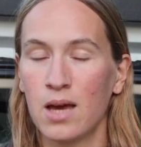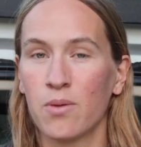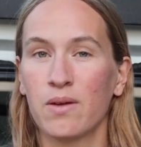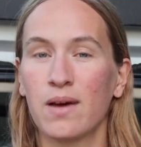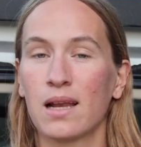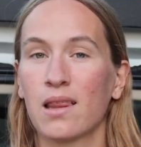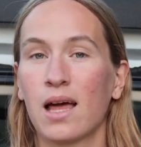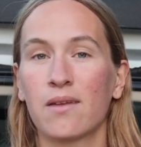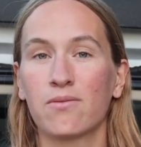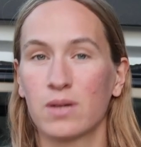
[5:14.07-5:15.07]
we've had a
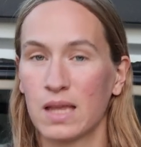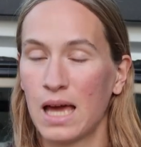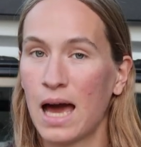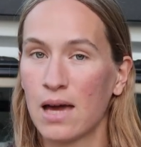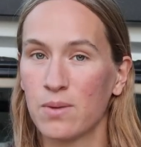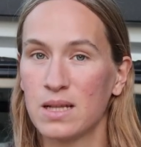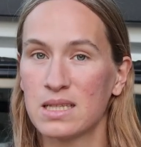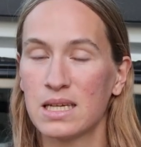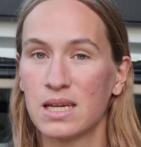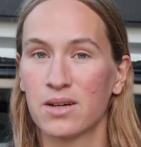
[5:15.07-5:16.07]
lot of really high
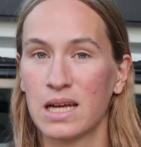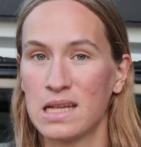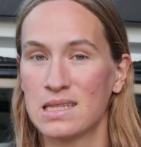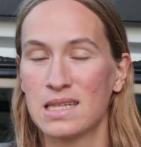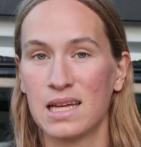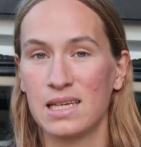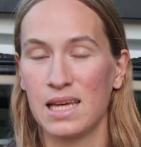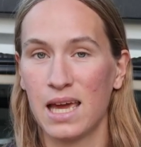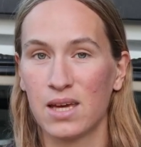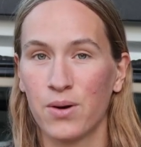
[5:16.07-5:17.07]
winds here in San
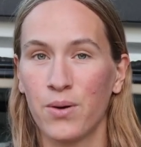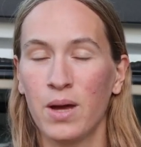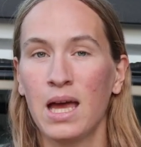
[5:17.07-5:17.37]
Diego,